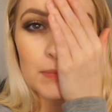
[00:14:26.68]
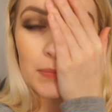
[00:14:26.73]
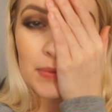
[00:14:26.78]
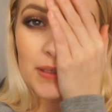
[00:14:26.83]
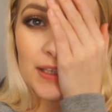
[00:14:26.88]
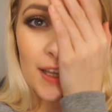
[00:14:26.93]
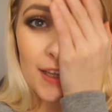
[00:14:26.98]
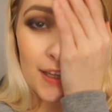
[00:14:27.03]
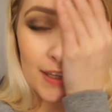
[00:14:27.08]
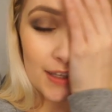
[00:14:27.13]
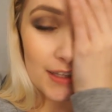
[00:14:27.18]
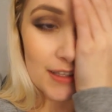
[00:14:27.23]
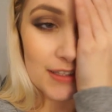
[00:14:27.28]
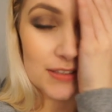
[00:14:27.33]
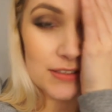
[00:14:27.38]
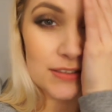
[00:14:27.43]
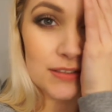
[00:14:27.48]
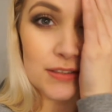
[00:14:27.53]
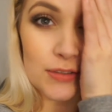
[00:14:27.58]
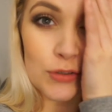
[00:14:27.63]
Blake
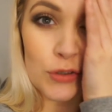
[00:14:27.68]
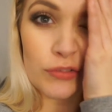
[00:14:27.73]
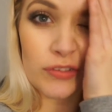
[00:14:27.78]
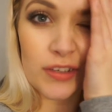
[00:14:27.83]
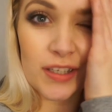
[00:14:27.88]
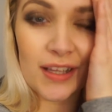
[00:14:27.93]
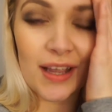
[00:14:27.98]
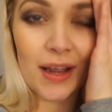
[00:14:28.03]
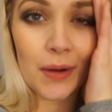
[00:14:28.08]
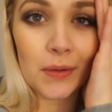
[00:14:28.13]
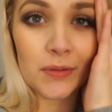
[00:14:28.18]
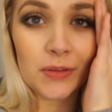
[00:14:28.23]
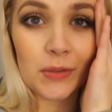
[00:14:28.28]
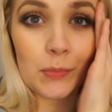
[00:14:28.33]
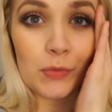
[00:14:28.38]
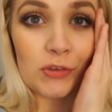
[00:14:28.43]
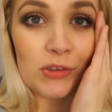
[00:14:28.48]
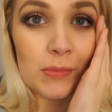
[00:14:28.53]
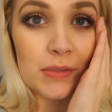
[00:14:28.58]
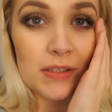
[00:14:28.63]
is currently out at the
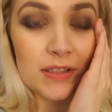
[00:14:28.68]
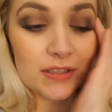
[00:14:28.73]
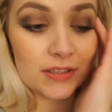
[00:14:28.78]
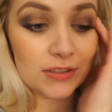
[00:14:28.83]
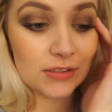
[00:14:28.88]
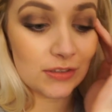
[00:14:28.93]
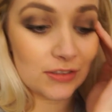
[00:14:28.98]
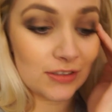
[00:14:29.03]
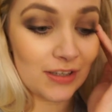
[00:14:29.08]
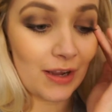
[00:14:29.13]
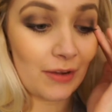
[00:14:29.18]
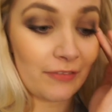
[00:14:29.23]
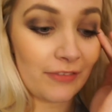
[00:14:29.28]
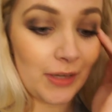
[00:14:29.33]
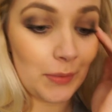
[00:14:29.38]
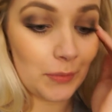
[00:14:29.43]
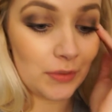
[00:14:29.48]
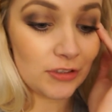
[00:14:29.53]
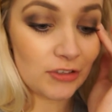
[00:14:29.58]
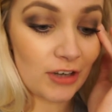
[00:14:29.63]
moment so I really
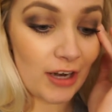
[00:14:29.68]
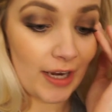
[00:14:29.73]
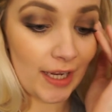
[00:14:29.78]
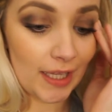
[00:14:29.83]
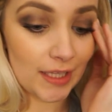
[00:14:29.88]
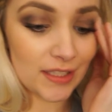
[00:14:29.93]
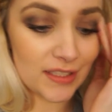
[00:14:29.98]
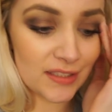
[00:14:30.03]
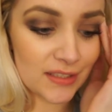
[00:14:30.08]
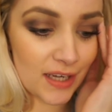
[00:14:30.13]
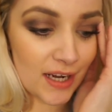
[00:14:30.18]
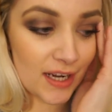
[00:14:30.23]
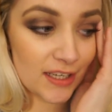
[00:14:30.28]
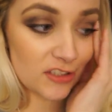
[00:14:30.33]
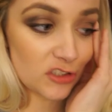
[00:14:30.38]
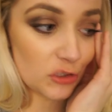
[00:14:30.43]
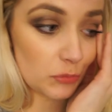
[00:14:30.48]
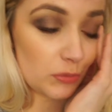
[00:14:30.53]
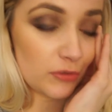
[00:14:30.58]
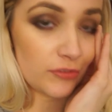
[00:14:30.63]
want to try and get this
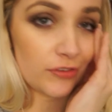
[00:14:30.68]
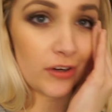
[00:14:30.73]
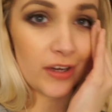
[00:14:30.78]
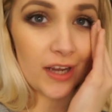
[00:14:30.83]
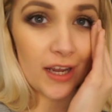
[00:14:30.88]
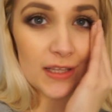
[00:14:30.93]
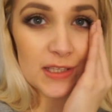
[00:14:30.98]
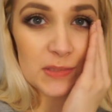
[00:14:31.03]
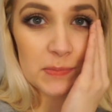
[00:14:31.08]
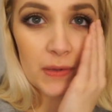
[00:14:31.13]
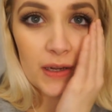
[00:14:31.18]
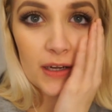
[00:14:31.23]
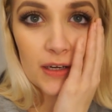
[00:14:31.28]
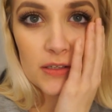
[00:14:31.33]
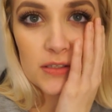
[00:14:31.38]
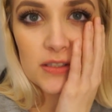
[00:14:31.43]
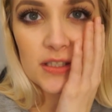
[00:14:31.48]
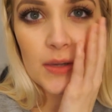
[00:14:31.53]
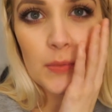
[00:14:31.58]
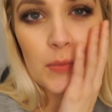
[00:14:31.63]
tidied up before he gets back
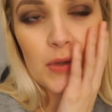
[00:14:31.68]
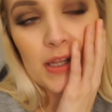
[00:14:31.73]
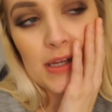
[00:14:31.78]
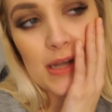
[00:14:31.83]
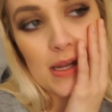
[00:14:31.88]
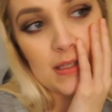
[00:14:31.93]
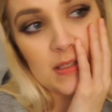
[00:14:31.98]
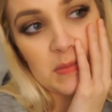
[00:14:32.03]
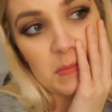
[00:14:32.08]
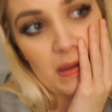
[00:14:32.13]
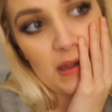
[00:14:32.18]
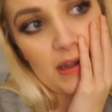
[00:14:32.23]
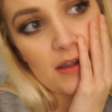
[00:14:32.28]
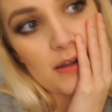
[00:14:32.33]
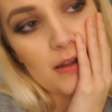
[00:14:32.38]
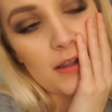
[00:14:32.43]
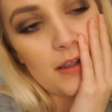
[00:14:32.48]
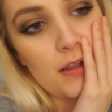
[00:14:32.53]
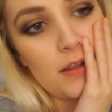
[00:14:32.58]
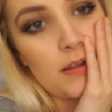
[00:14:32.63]
so that when he gets back
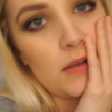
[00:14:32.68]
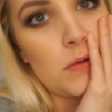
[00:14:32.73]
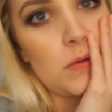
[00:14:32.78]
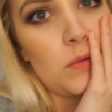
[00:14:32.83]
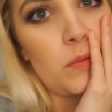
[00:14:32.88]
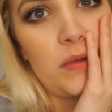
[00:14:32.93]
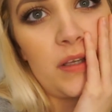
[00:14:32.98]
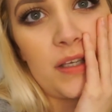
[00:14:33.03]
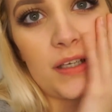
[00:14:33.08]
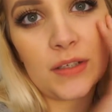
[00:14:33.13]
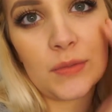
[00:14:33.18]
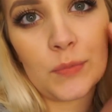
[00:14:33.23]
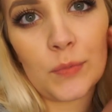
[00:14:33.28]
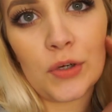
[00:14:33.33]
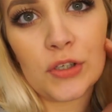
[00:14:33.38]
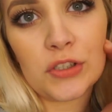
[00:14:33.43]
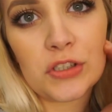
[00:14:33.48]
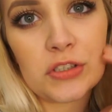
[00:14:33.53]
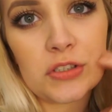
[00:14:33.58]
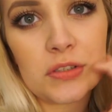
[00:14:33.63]
we can
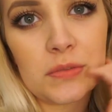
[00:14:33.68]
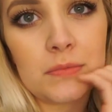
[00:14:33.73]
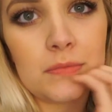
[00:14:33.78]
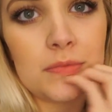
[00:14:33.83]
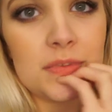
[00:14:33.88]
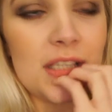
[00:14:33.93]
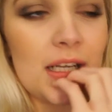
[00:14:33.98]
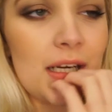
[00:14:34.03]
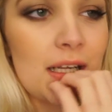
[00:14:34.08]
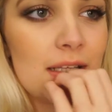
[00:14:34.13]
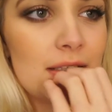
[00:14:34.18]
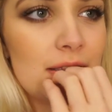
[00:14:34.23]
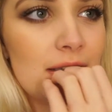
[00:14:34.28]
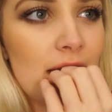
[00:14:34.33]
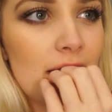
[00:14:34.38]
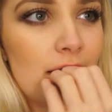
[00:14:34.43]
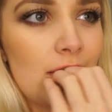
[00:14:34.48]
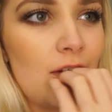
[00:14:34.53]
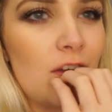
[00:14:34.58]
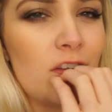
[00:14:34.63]
watch some telly
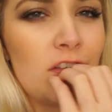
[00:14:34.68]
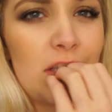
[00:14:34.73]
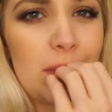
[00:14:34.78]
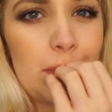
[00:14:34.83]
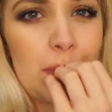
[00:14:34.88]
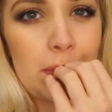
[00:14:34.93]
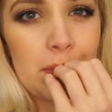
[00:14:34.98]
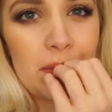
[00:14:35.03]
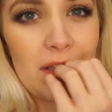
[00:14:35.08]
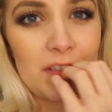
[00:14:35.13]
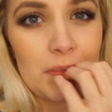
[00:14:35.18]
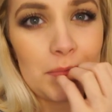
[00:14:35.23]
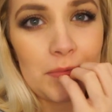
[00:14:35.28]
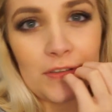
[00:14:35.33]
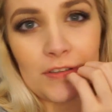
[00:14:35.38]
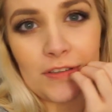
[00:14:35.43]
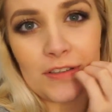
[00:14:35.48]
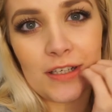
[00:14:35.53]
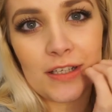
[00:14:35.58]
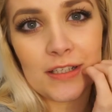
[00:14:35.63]
together. Although he'll probably end up
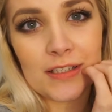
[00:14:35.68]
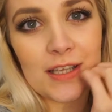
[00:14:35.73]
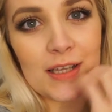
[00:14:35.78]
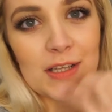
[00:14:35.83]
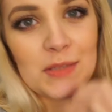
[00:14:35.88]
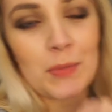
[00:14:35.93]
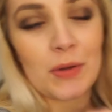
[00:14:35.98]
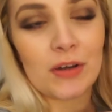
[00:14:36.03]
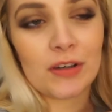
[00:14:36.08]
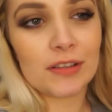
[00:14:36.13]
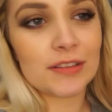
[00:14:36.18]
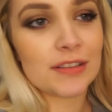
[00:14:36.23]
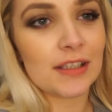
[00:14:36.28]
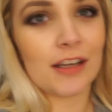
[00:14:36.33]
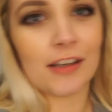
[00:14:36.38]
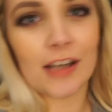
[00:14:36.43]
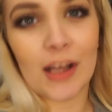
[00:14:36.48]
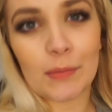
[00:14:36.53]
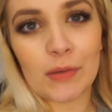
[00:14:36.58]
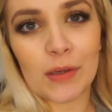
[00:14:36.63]
going on his Xbox
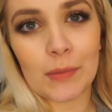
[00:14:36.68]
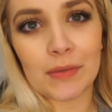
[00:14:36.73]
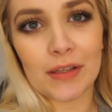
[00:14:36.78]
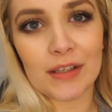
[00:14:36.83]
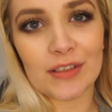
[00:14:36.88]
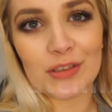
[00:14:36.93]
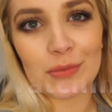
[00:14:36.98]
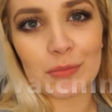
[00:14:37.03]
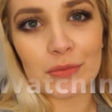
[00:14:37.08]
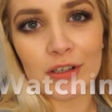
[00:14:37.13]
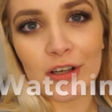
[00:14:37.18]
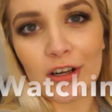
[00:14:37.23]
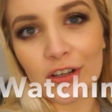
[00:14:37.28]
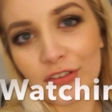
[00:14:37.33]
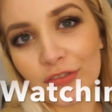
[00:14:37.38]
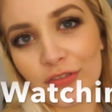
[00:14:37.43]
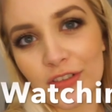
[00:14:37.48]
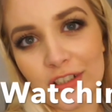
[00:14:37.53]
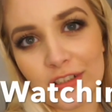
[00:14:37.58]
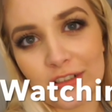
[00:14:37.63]
and I'll probably end up
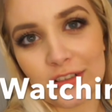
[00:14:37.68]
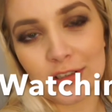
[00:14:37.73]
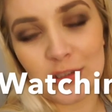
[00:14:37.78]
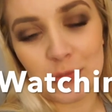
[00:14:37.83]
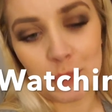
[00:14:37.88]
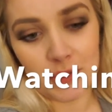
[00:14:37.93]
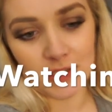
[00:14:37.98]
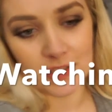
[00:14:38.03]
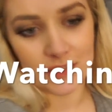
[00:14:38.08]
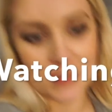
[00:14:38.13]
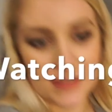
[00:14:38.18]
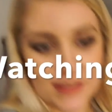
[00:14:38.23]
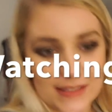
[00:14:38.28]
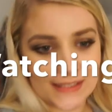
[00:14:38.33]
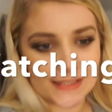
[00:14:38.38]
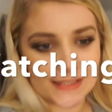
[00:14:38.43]
recording videos because